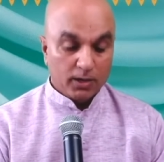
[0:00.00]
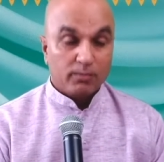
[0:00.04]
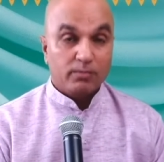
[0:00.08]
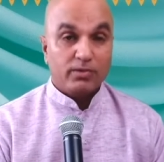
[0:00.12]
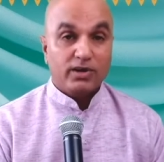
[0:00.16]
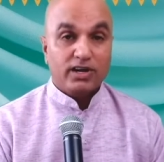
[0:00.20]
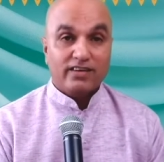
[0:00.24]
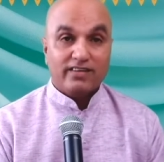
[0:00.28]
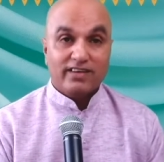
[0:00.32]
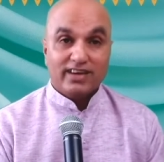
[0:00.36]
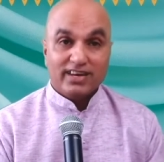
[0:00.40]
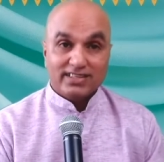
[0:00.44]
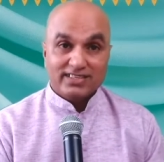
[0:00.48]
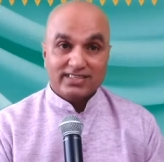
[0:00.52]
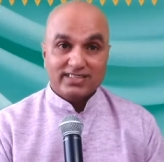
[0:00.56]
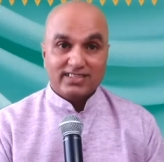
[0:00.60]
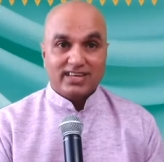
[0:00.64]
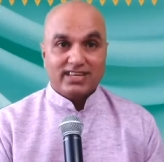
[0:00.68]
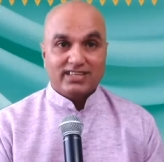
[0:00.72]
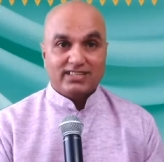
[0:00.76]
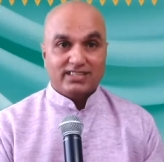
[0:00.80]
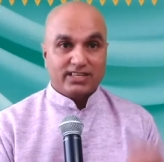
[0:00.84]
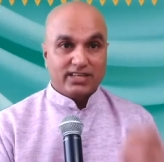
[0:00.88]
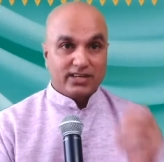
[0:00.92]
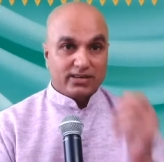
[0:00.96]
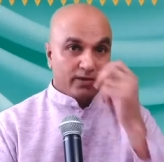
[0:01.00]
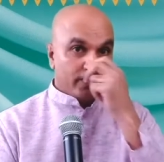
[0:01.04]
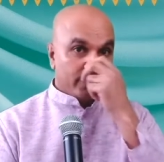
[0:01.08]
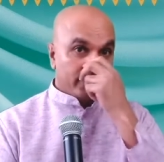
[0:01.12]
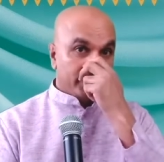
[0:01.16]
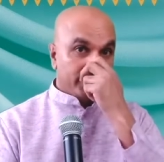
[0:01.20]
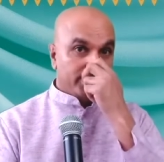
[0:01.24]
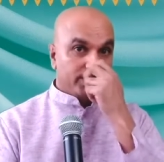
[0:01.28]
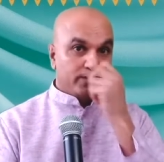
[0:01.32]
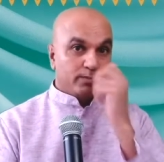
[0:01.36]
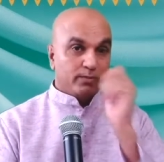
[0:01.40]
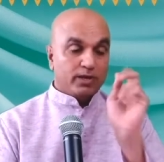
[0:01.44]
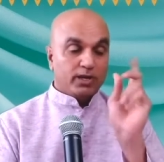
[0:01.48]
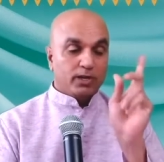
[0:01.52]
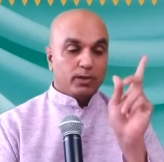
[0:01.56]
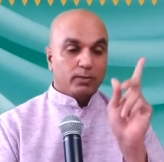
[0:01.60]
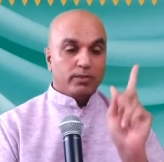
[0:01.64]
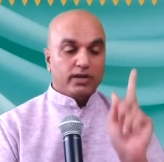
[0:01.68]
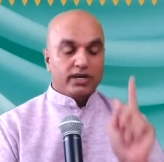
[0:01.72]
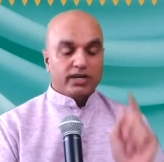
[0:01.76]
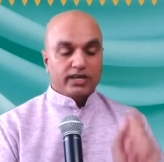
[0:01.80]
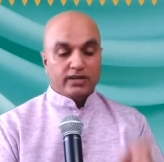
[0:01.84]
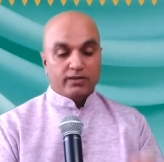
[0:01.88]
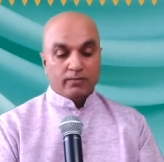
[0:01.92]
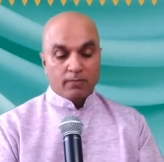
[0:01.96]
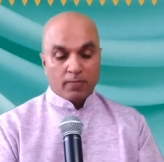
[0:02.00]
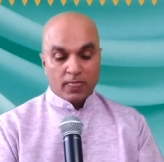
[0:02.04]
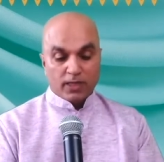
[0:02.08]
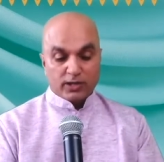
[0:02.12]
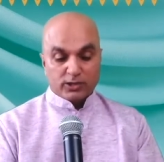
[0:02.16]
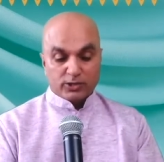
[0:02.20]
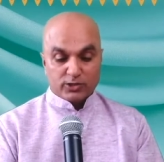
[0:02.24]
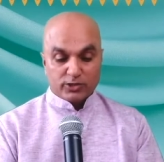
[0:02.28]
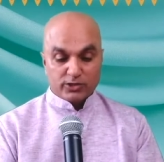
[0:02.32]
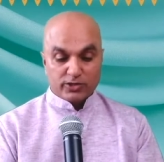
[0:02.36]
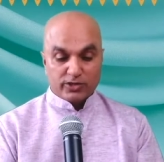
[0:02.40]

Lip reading: Bhagavan says here, Nirmalaman,